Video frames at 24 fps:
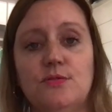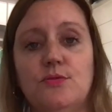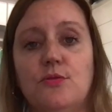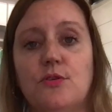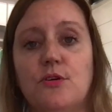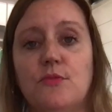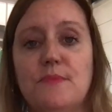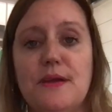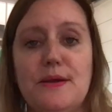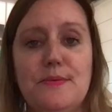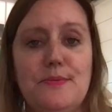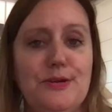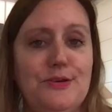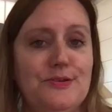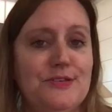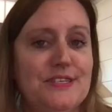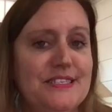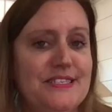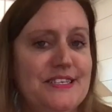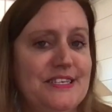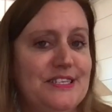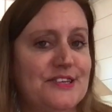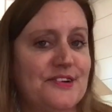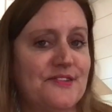or maybe you just
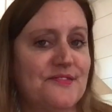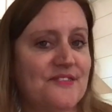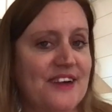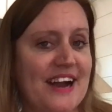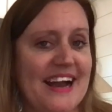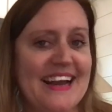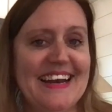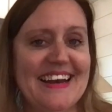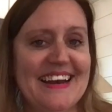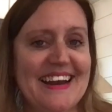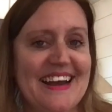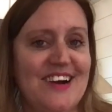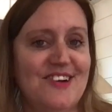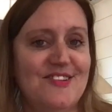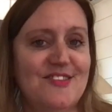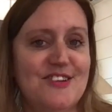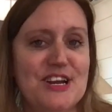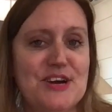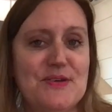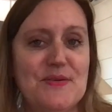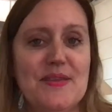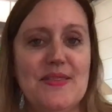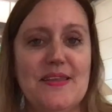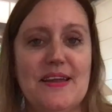need to write it out
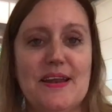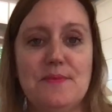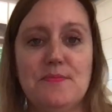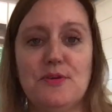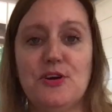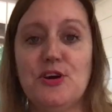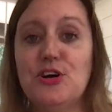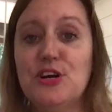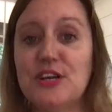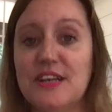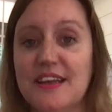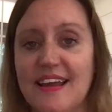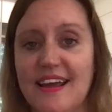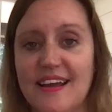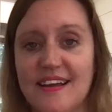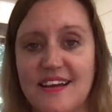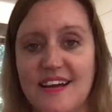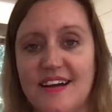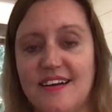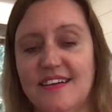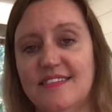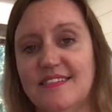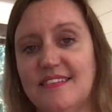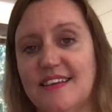knowing that it could get
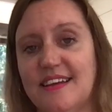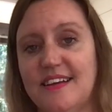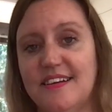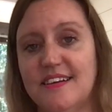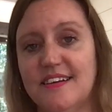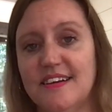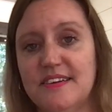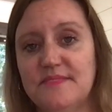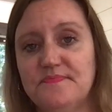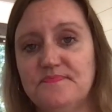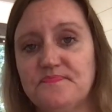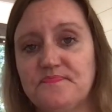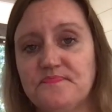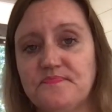cut later.